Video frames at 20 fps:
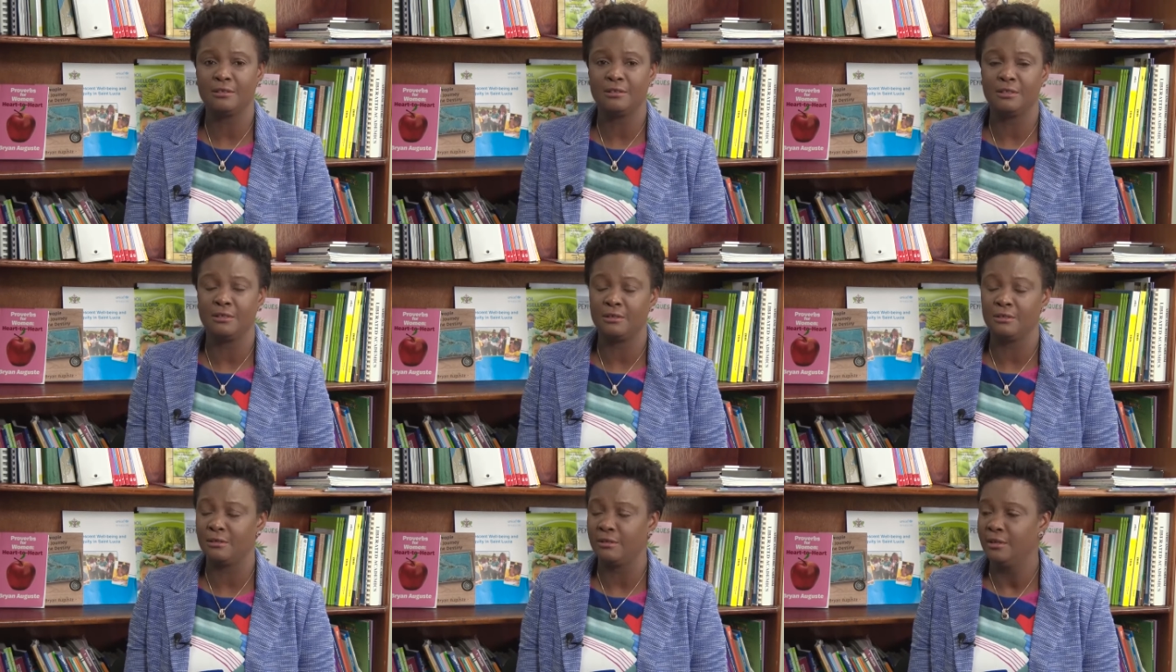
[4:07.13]

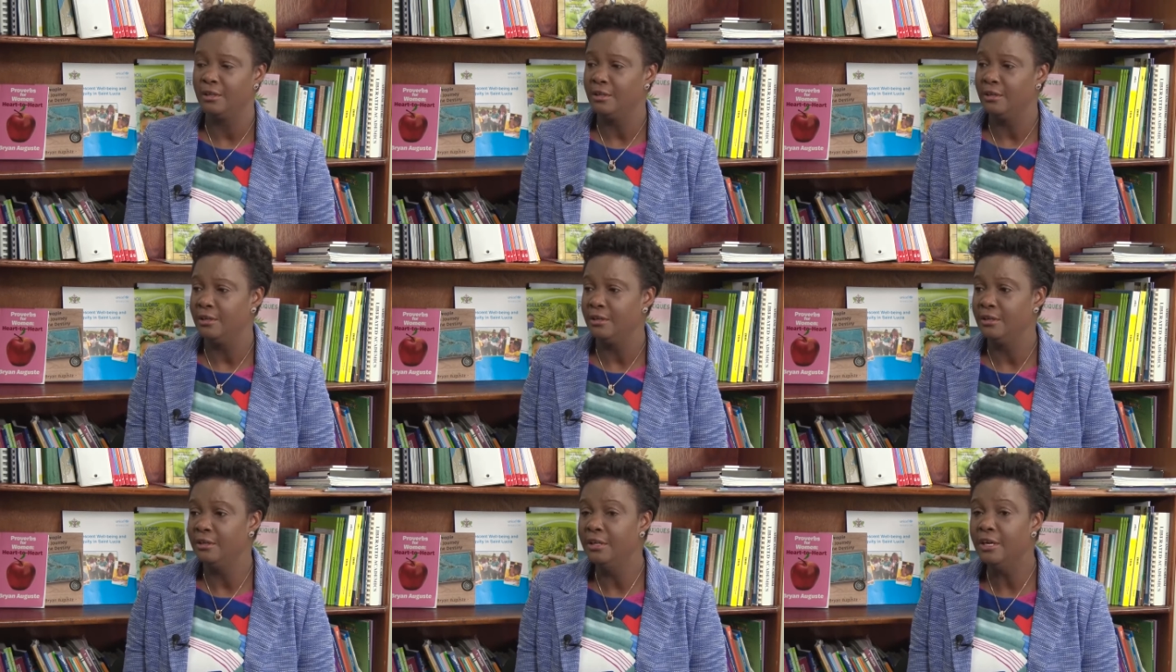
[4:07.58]
the
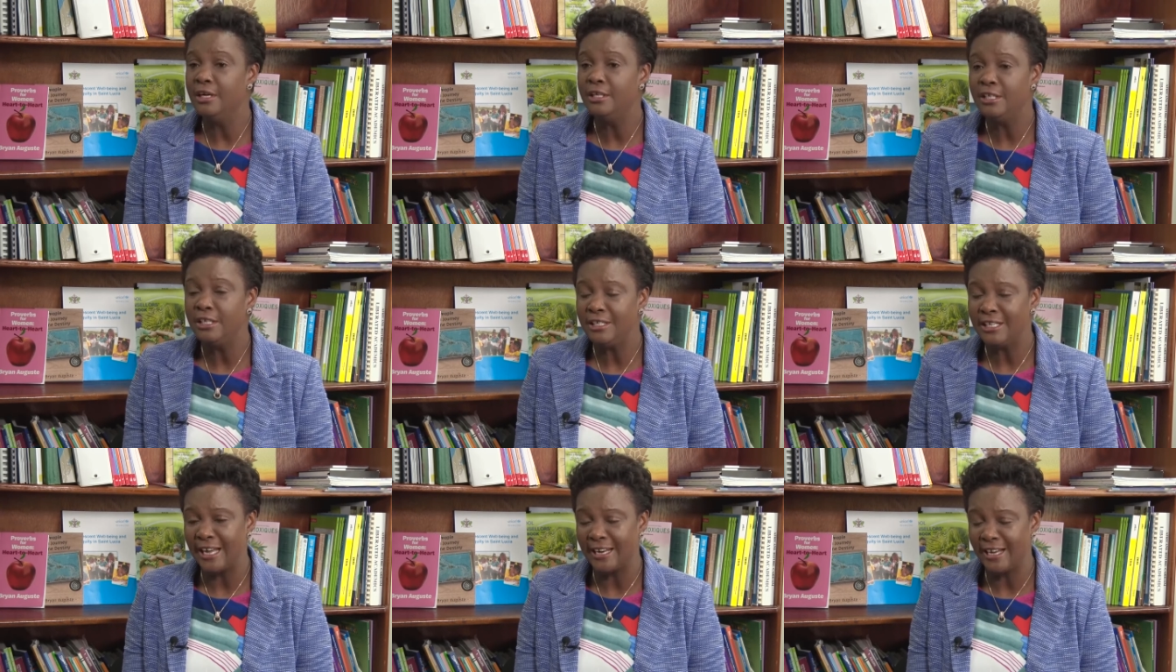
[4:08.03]

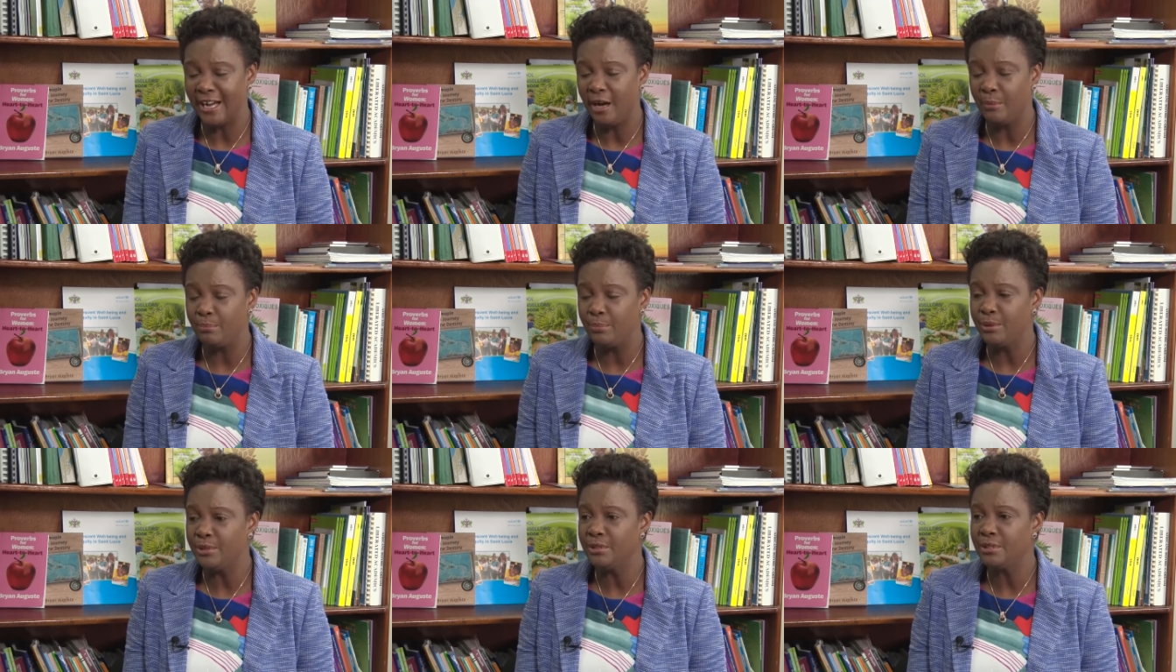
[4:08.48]
learning that
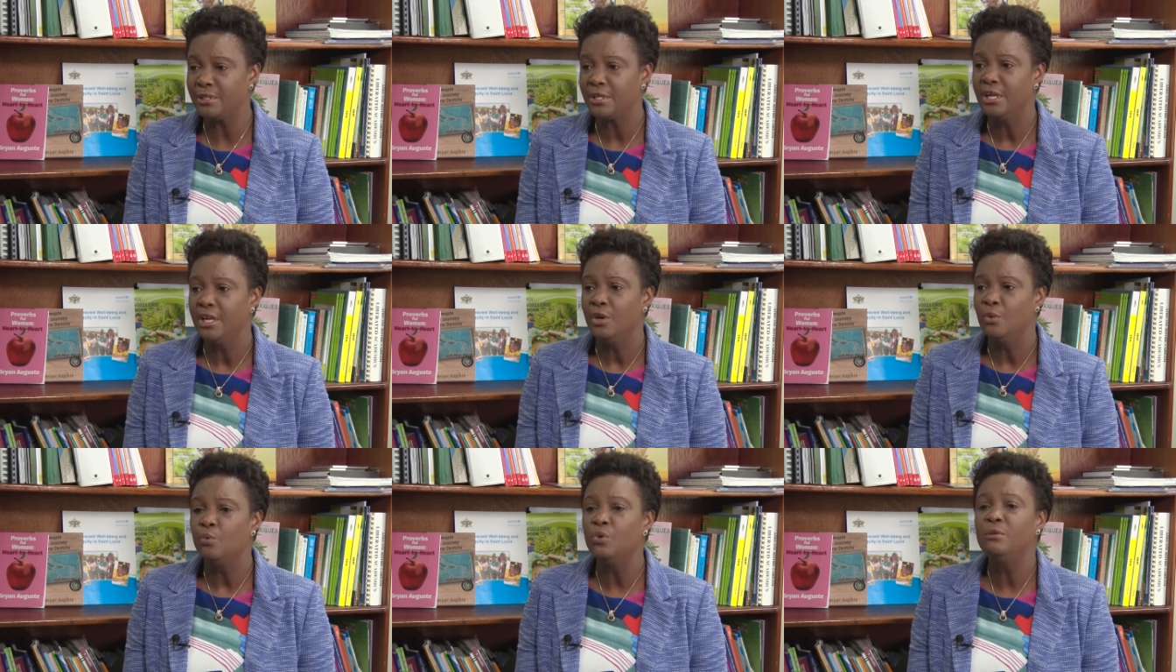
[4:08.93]
happens
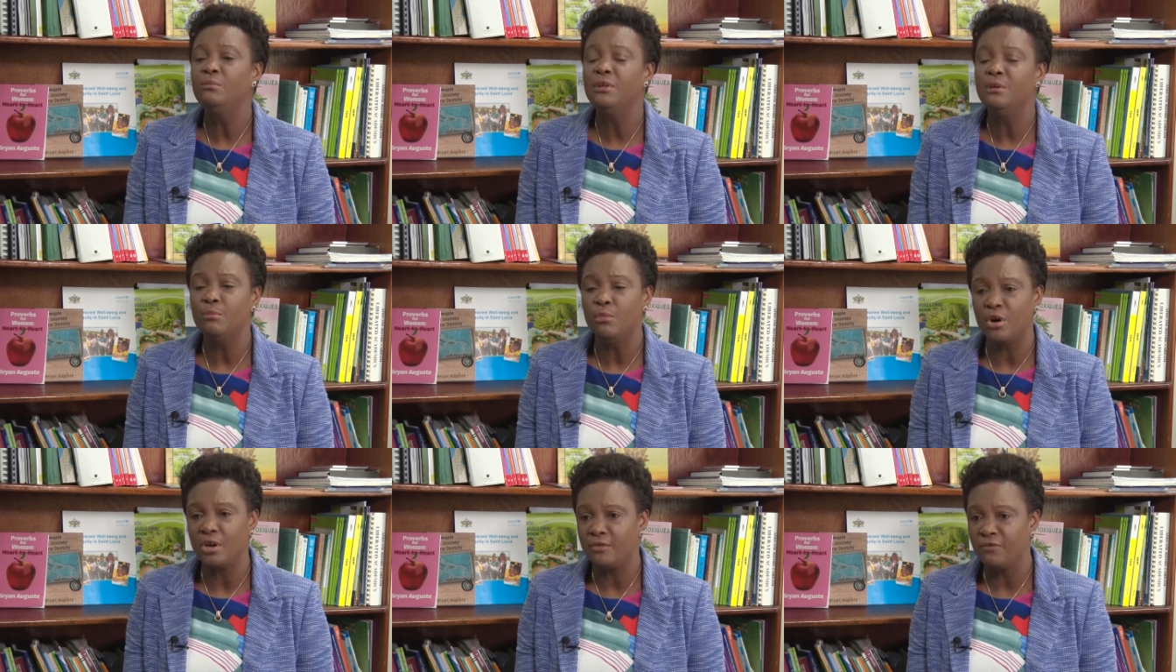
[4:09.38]
will
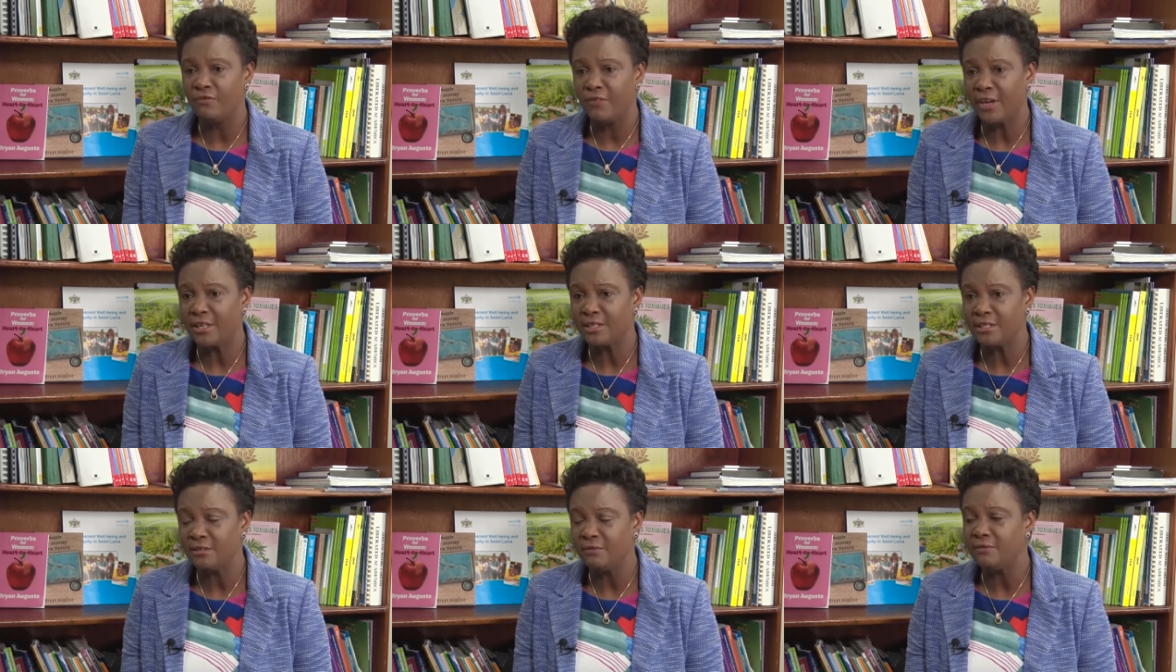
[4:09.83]
be more
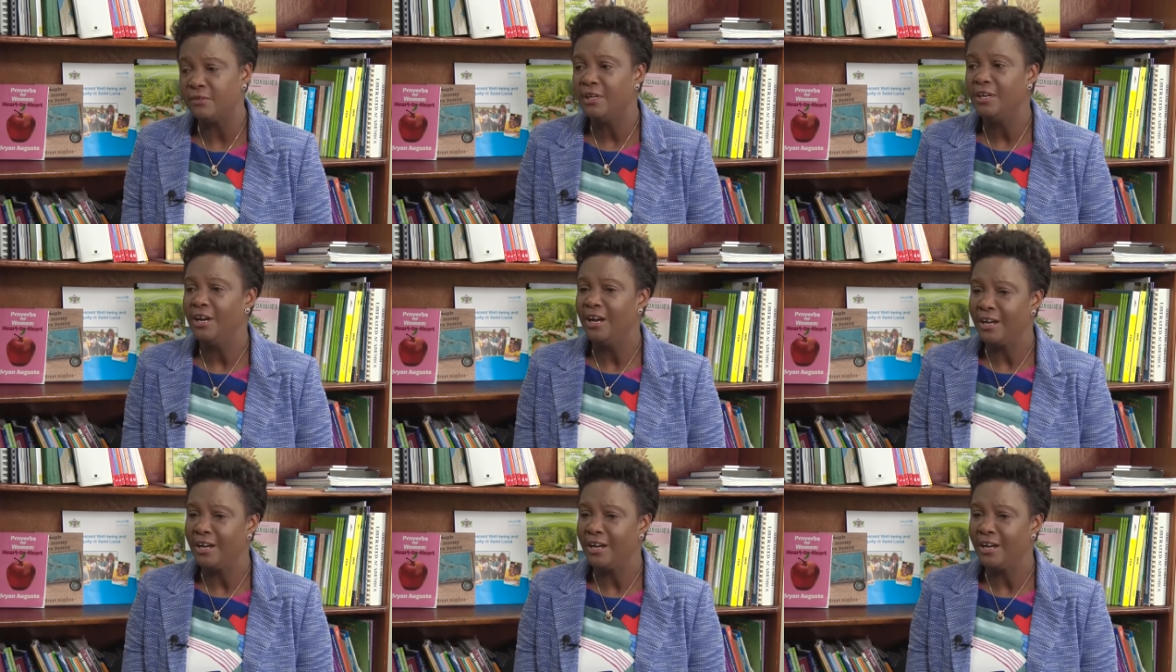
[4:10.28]
effective.